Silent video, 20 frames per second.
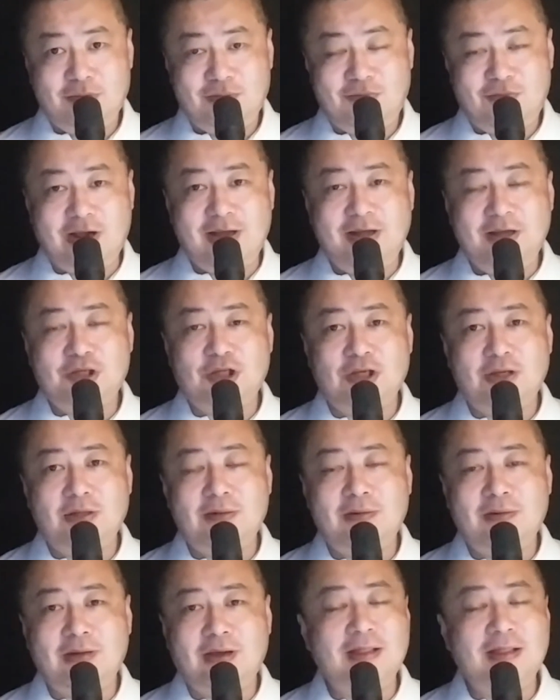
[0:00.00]

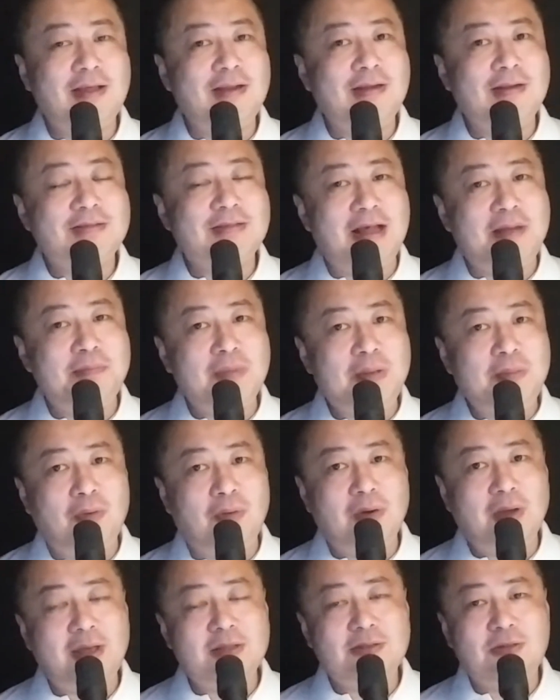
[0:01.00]
and then some
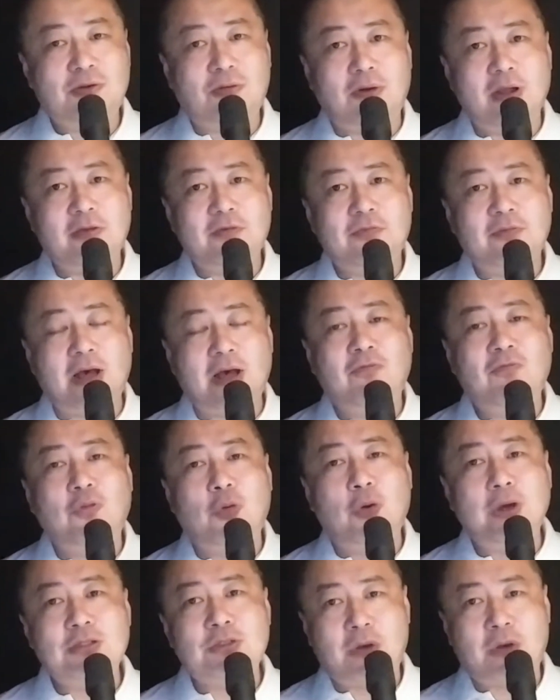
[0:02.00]
employees crave a
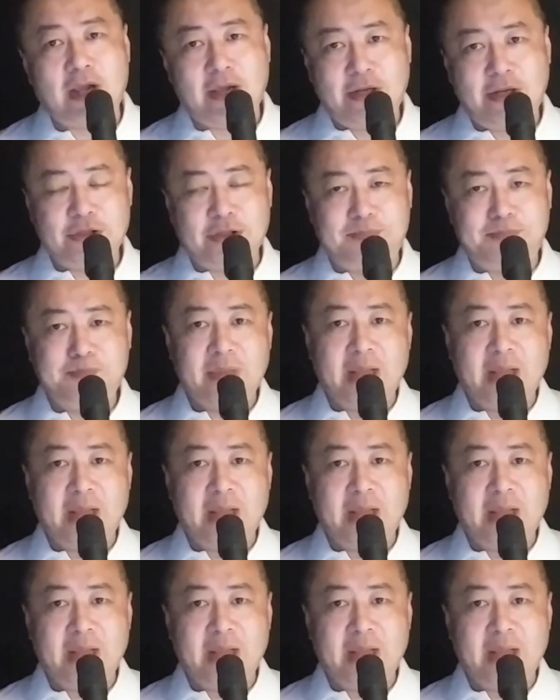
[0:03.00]
voice recognition.